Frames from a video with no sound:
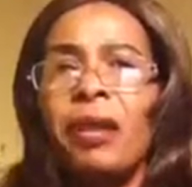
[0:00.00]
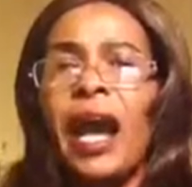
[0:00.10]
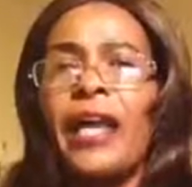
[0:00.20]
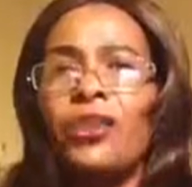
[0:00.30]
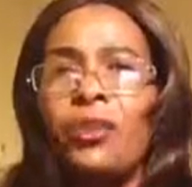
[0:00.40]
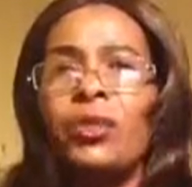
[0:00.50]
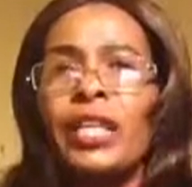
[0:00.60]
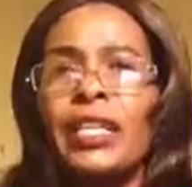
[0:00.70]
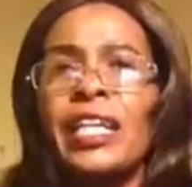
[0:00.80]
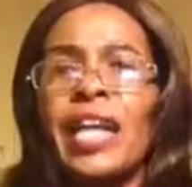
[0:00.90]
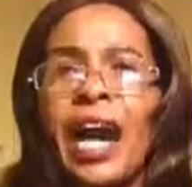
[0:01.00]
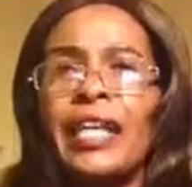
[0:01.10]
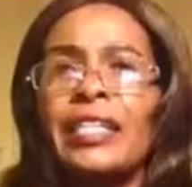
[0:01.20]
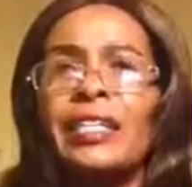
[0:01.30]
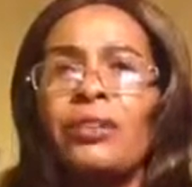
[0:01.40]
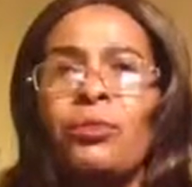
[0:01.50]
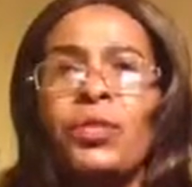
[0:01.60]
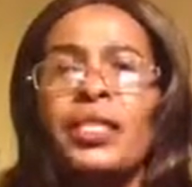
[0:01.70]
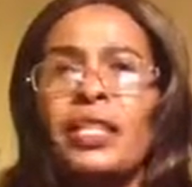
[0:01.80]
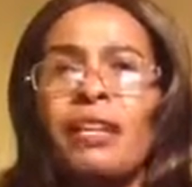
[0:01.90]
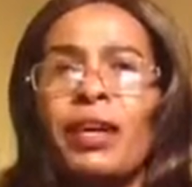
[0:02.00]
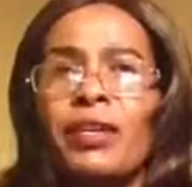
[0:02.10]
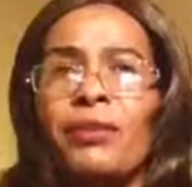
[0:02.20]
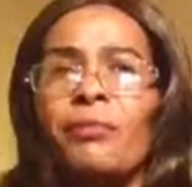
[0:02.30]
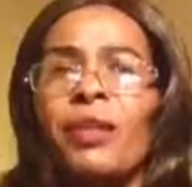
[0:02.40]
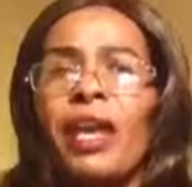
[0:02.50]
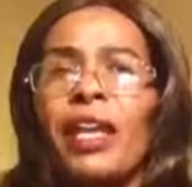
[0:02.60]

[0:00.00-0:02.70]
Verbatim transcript: I know that God will deliver you.